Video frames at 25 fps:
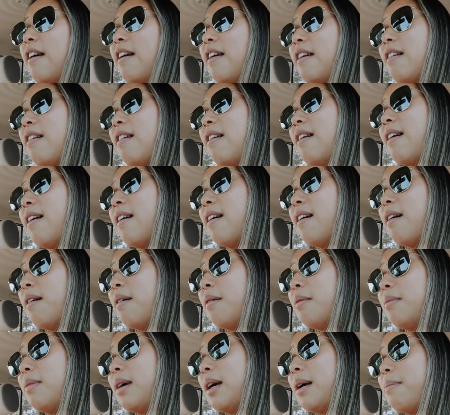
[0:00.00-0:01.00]
you
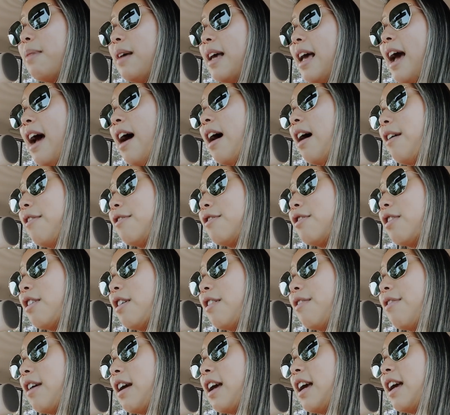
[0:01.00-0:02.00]
know, maybe
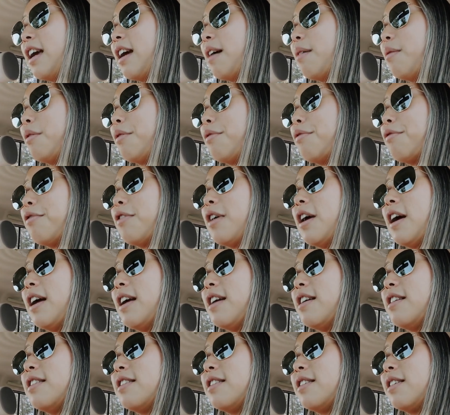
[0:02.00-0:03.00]
after, if I hang out with
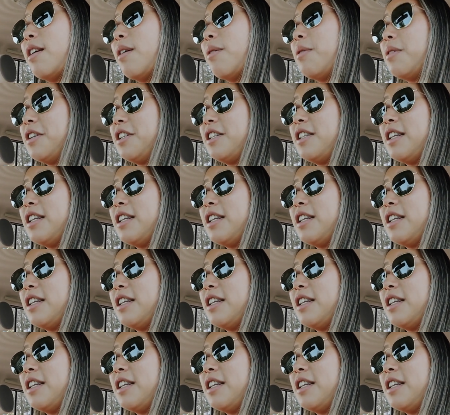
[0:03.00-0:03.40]
friends, go to